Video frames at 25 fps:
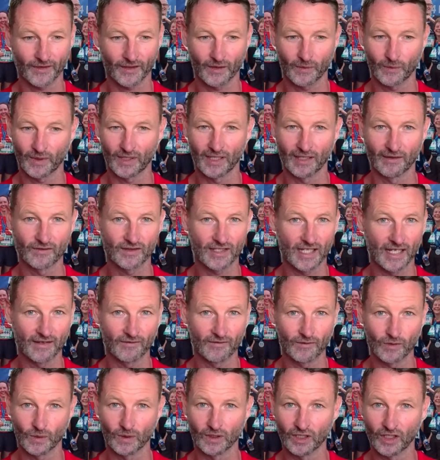We'd love to
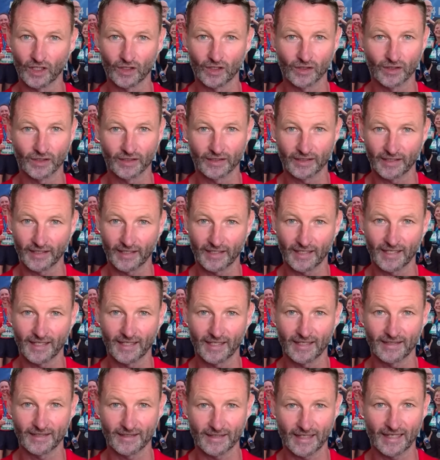have you along
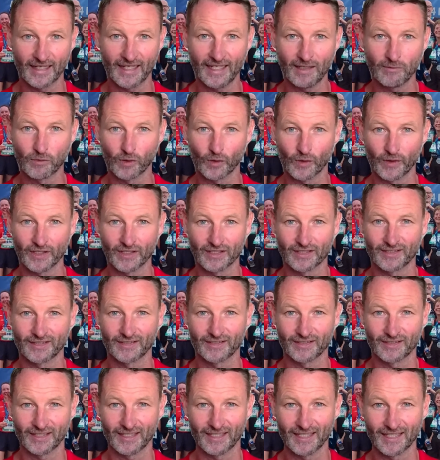at any point
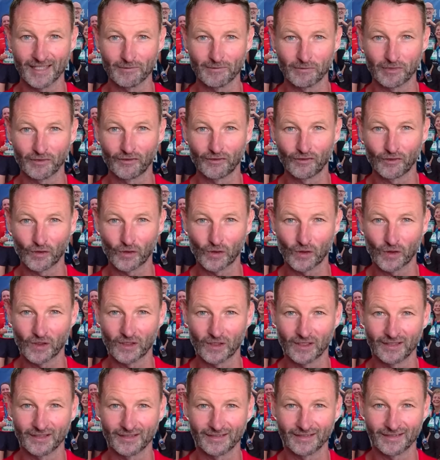
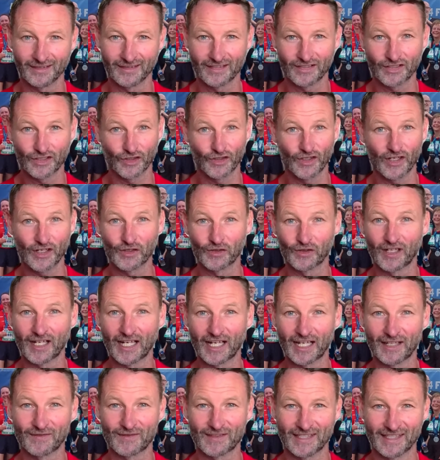before, during, or
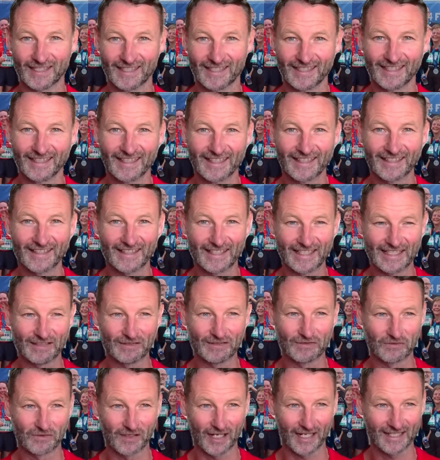after the
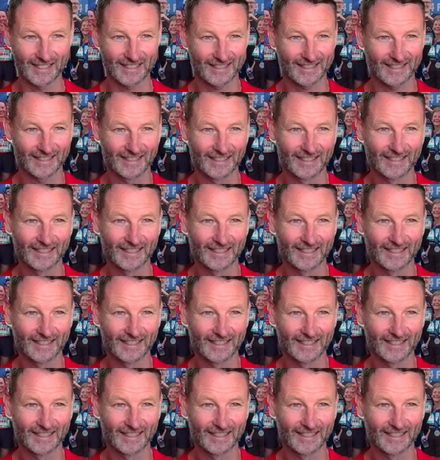race.